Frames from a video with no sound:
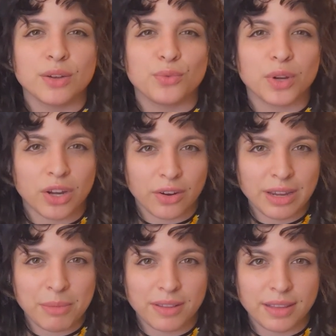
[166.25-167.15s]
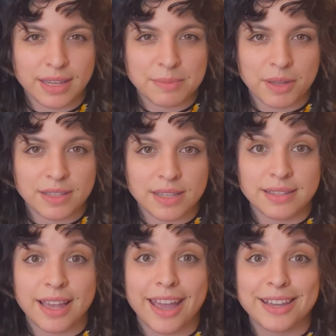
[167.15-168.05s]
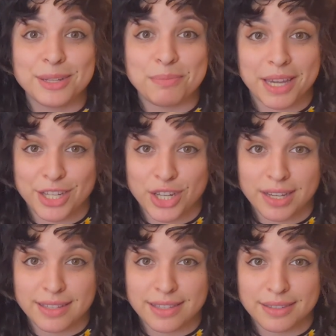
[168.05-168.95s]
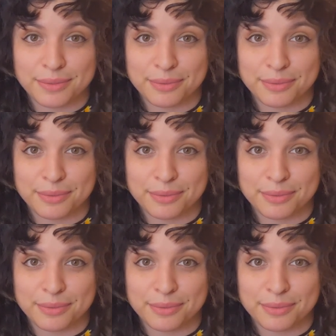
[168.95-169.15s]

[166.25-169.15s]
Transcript: recurring monthly expenses and paychecks.